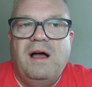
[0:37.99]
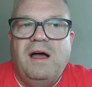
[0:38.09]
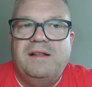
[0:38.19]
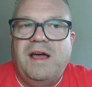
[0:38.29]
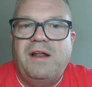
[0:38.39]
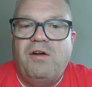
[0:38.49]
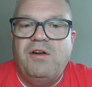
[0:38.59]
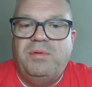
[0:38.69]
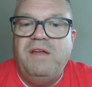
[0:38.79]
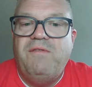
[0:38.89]
It's kind of
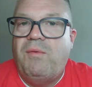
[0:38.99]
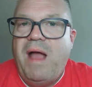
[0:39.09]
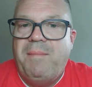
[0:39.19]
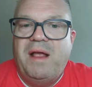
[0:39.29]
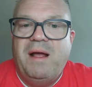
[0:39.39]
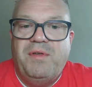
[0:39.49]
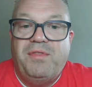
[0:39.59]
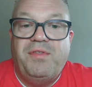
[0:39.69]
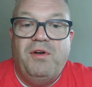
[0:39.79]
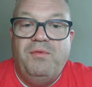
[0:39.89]
hard to believe we're wrapping up the
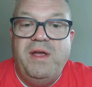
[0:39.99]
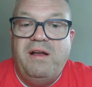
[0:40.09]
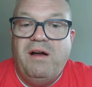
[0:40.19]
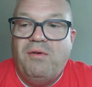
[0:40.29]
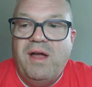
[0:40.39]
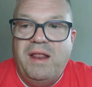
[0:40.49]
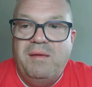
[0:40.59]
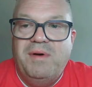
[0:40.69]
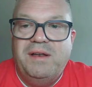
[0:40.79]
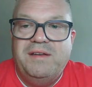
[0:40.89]
third week
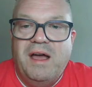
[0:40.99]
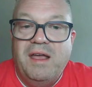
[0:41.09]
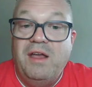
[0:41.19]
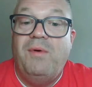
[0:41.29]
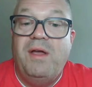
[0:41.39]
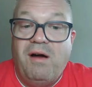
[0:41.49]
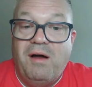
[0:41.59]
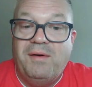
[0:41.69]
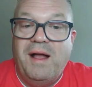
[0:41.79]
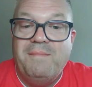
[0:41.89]
already, but here we
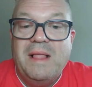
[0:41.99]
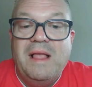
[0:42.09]
are, right?